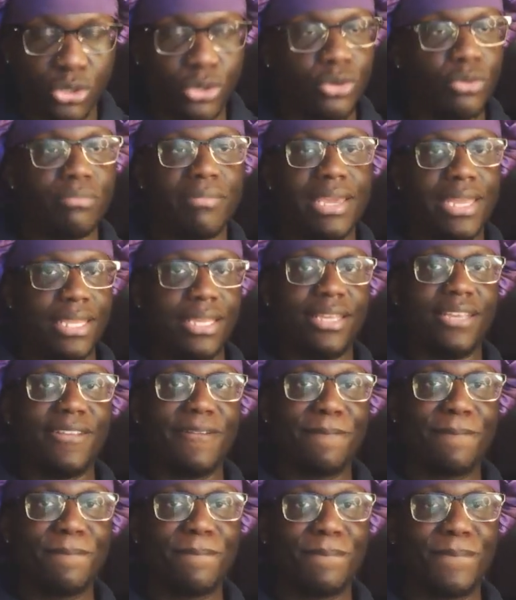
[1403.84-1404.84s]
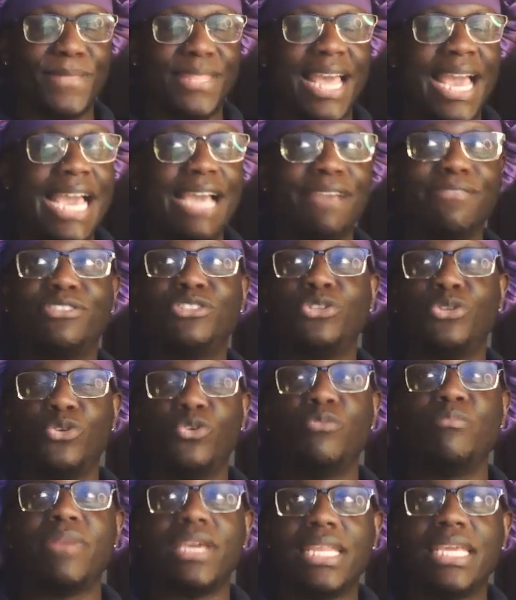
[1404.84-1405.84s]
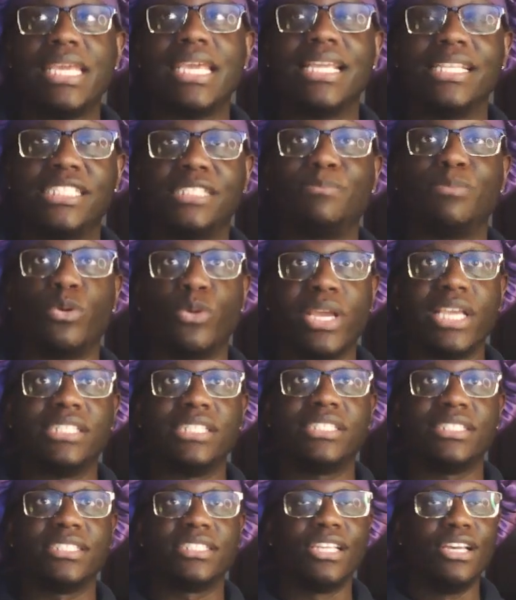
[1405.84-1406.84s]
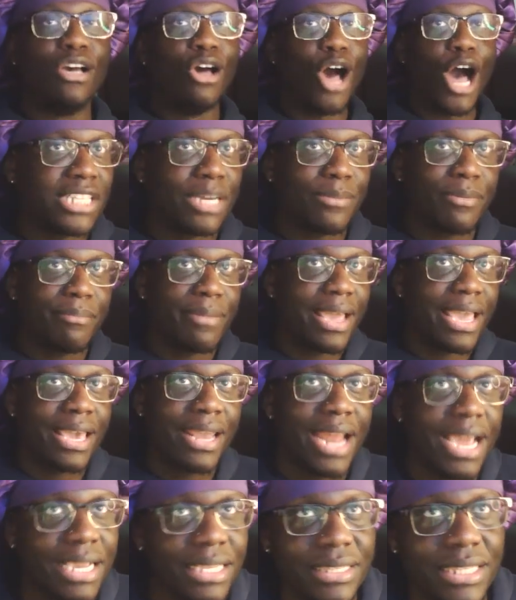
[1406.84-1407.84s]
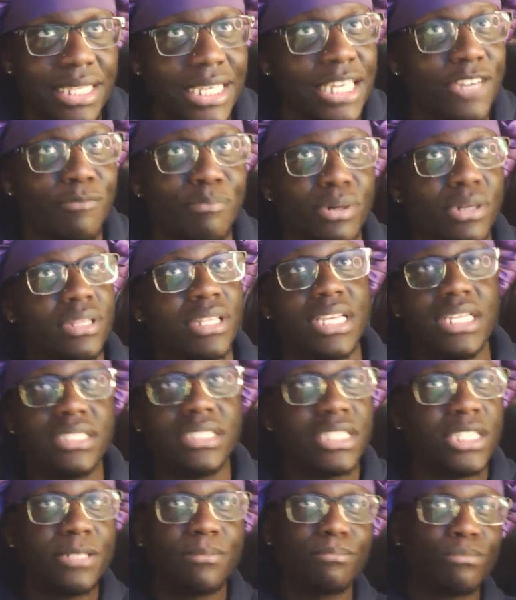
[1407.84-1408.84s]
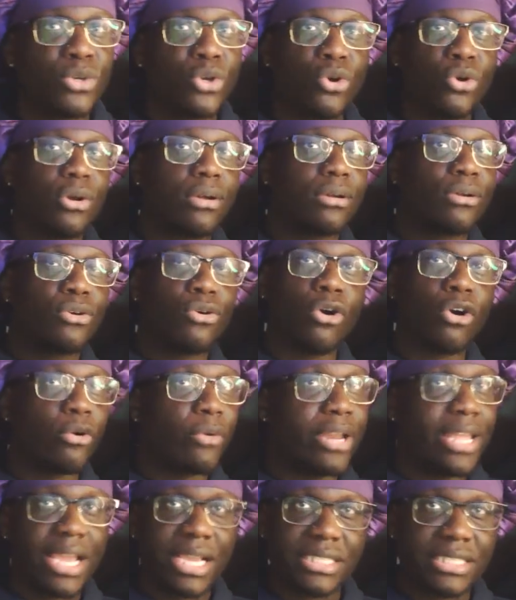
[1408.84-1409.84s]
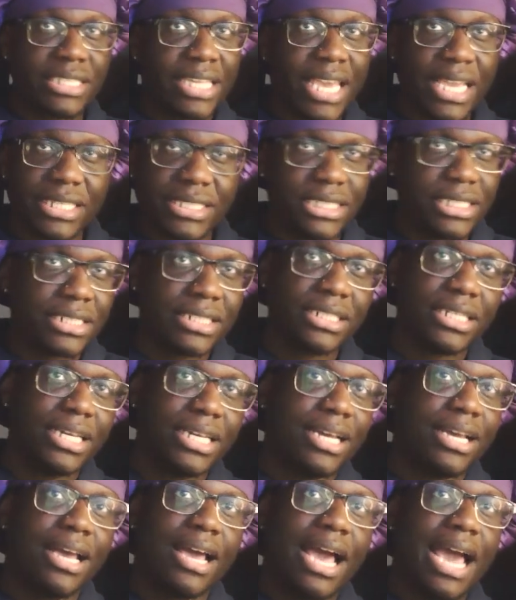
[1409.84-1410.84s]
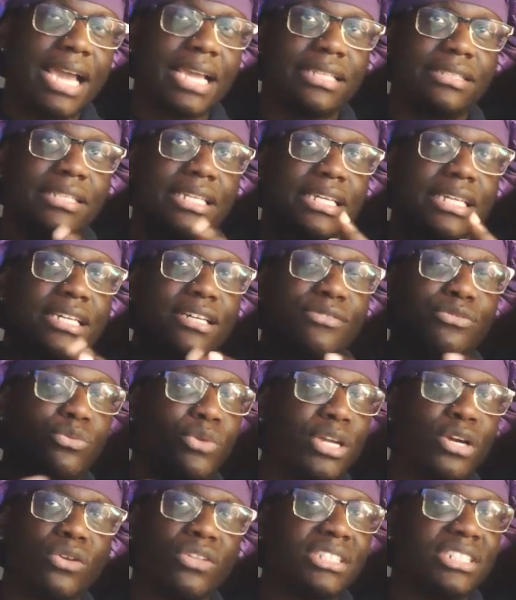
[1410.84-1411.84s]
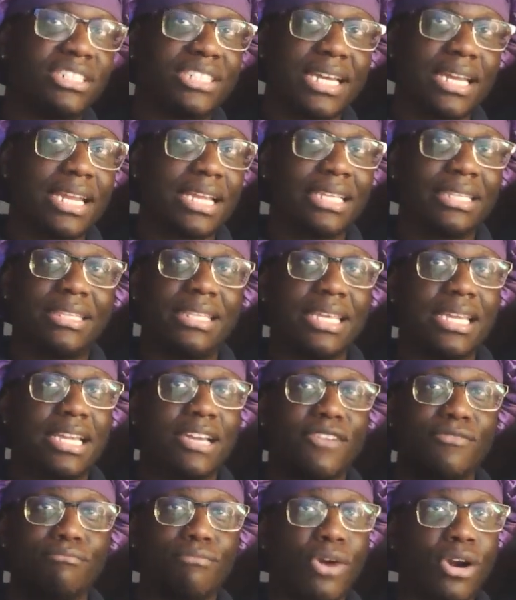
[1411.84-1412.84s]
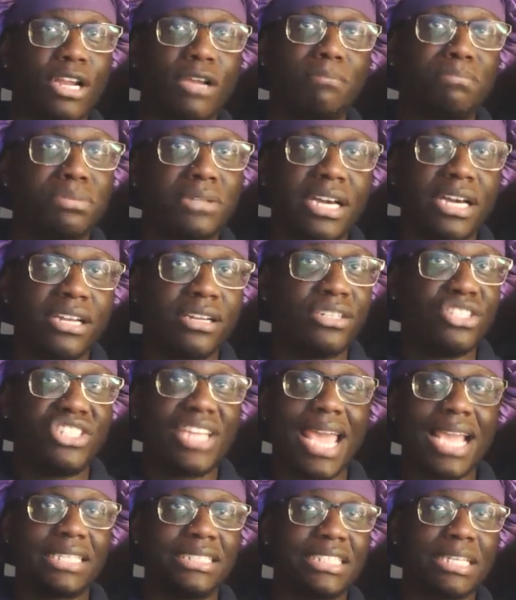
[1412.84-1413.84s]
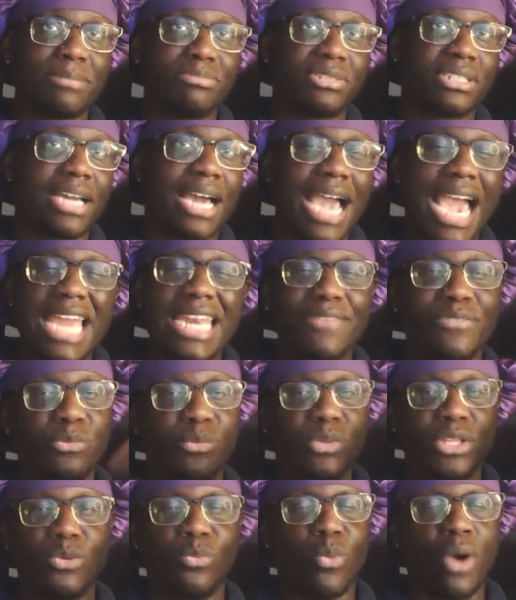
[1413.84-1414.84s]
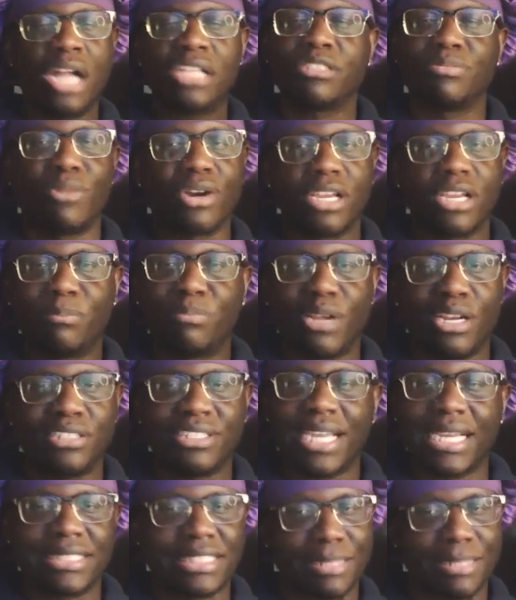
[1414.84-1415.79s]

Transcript: too many. I have too many inspirations. Off the top of my head, I can think of Berleezy, Corey X Kenshin. I can think of Rigo the Giant. I can think of Markiplier, Jacksepticeye. I didn't even really watch Markiplier and